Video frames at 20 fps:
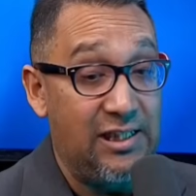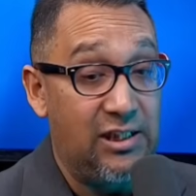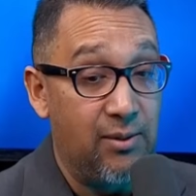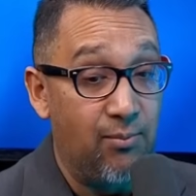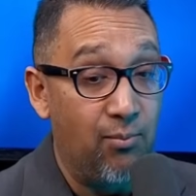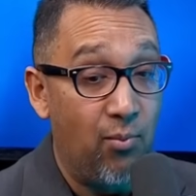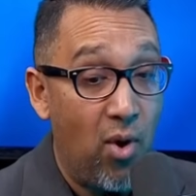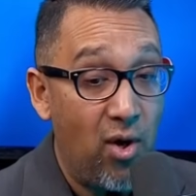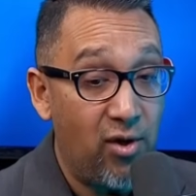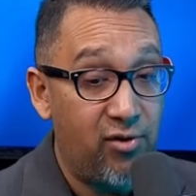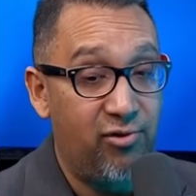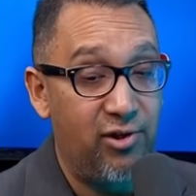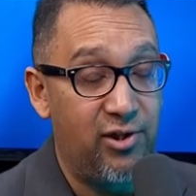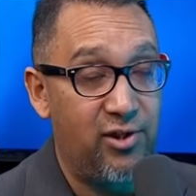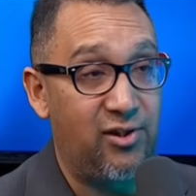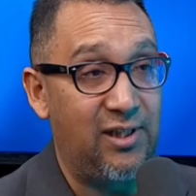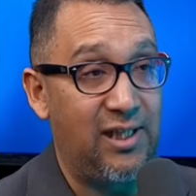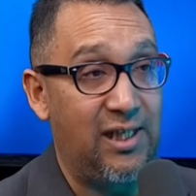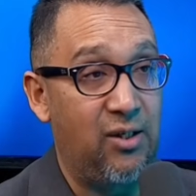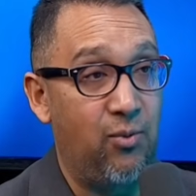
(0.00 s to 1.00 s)

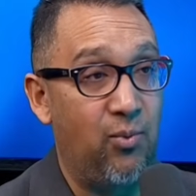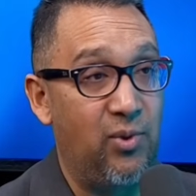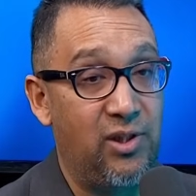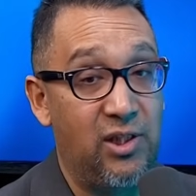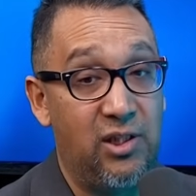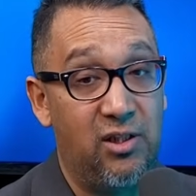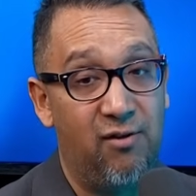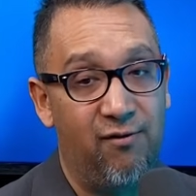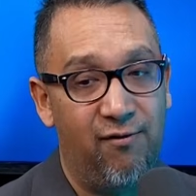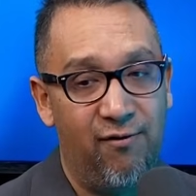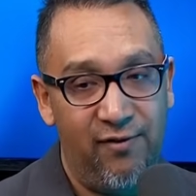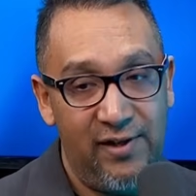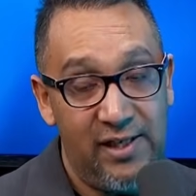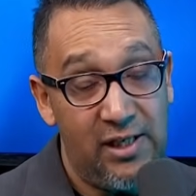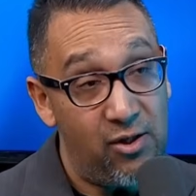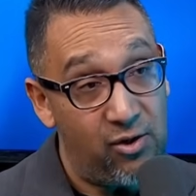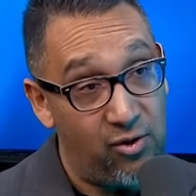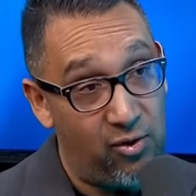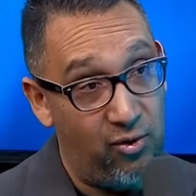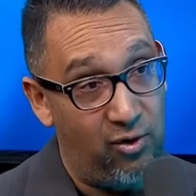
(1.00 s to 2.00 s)
democracy, which is the
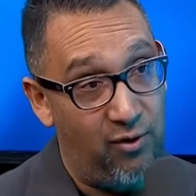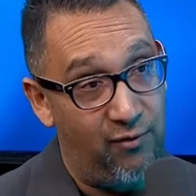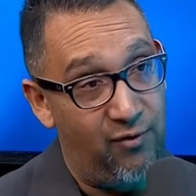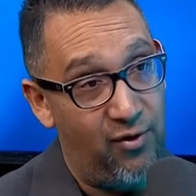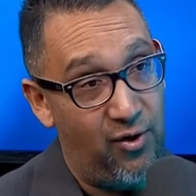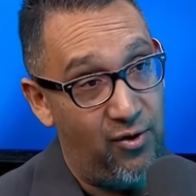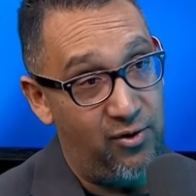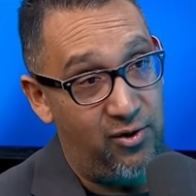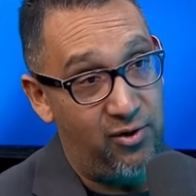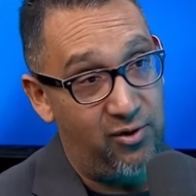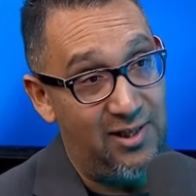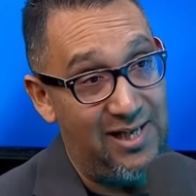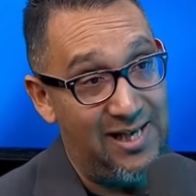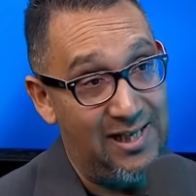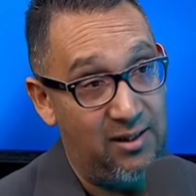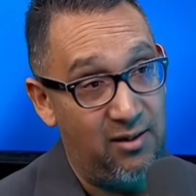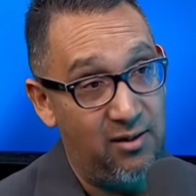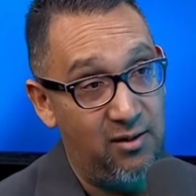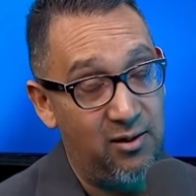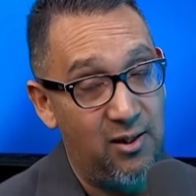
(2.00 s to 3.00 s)
vehicle of those
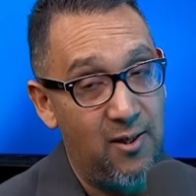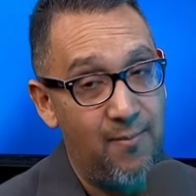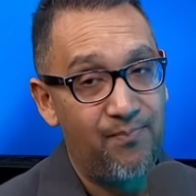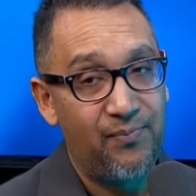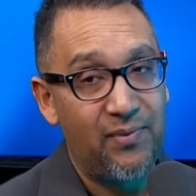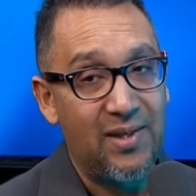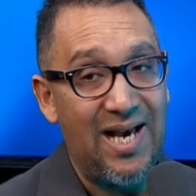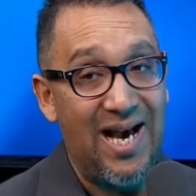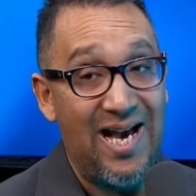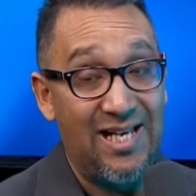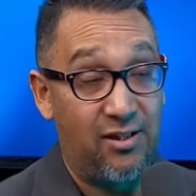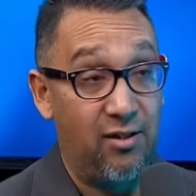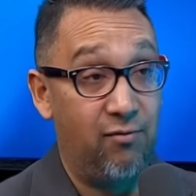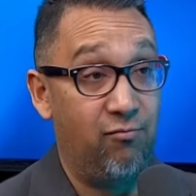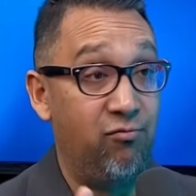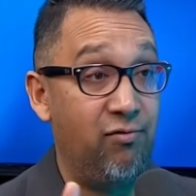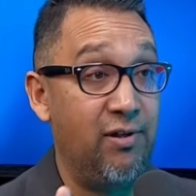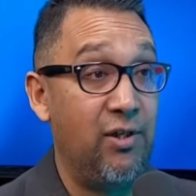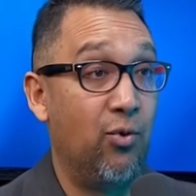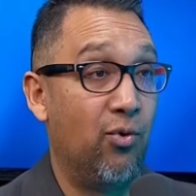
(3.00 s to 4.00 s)
things, as a
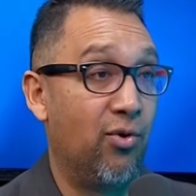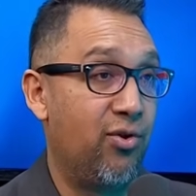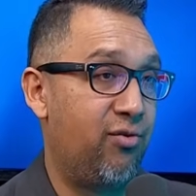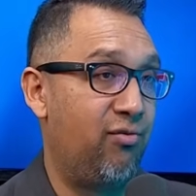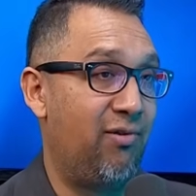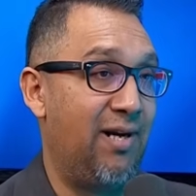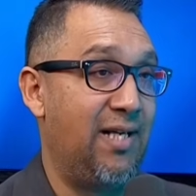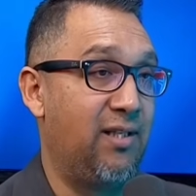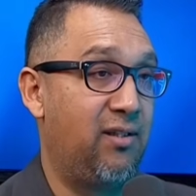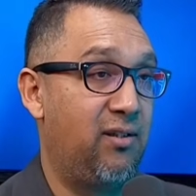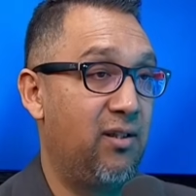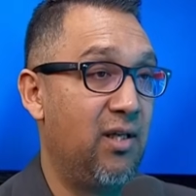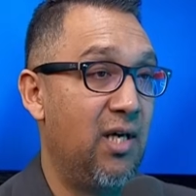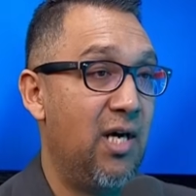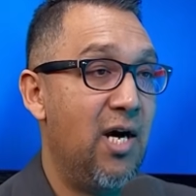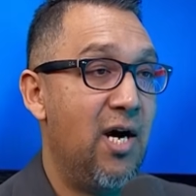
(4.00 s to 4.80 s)
real threat.